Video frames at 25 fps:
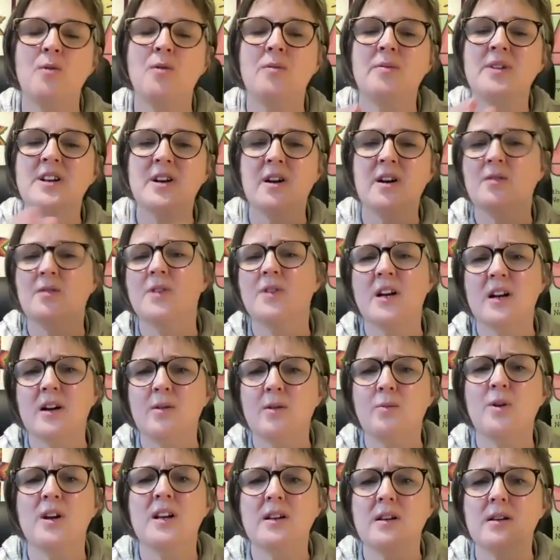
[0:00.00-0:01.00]
well,
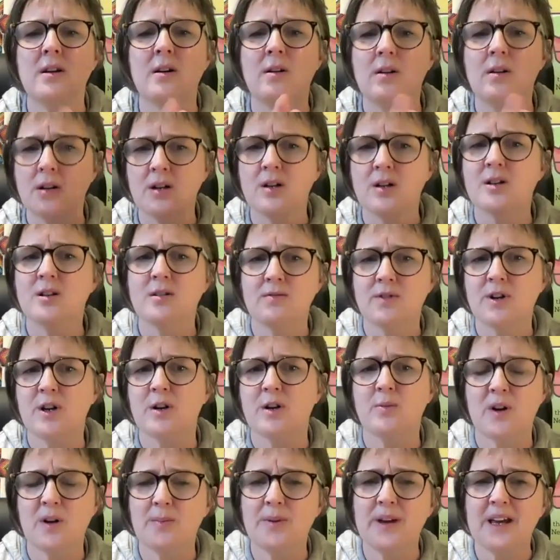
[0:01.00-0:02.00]
we're not going to do
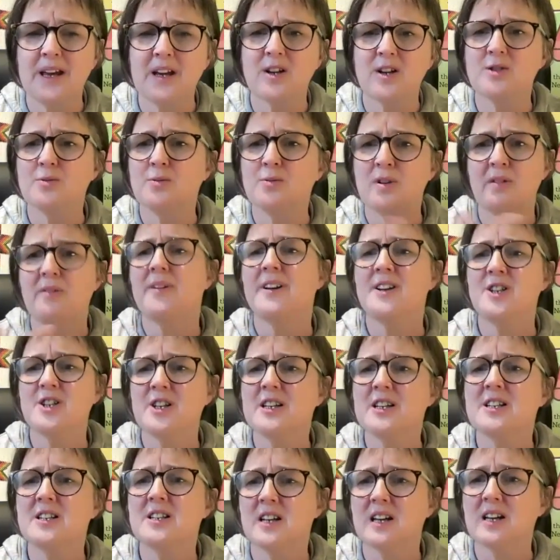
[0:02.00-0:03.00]
renewal wellbeing because we're
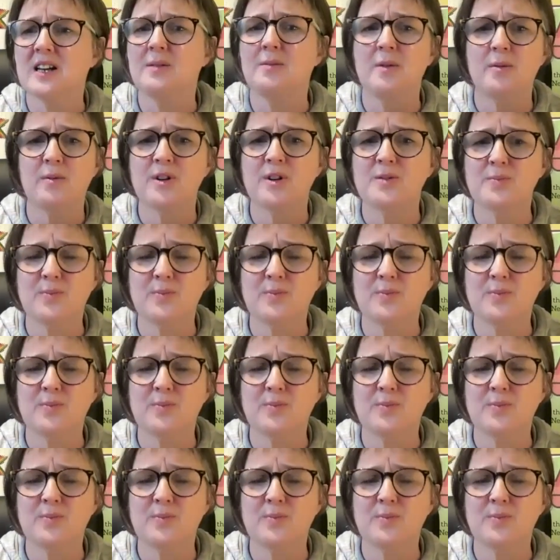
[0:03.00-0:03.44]
evangelistic and we want